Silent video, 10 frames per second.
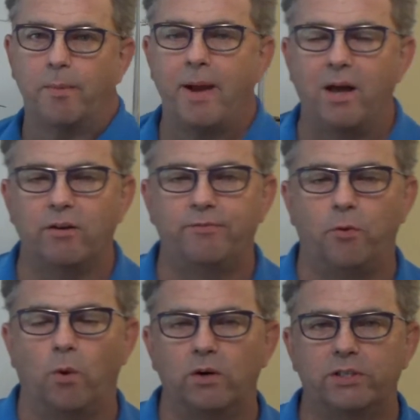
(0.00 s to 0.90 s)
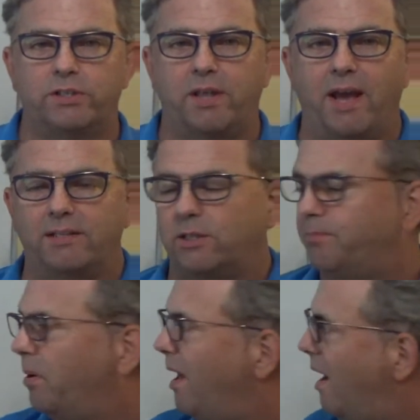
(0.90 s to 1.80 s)
amount of force that's
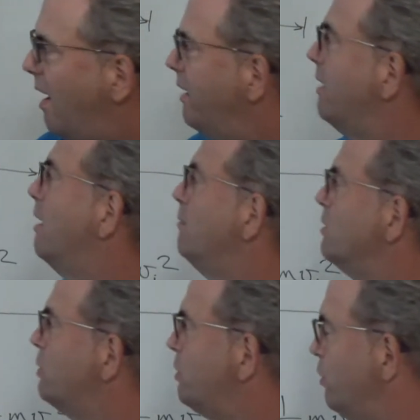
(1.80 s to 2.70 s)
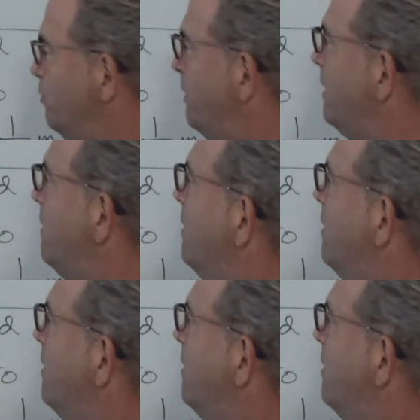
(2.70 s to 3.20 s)
applied, and I'm assuming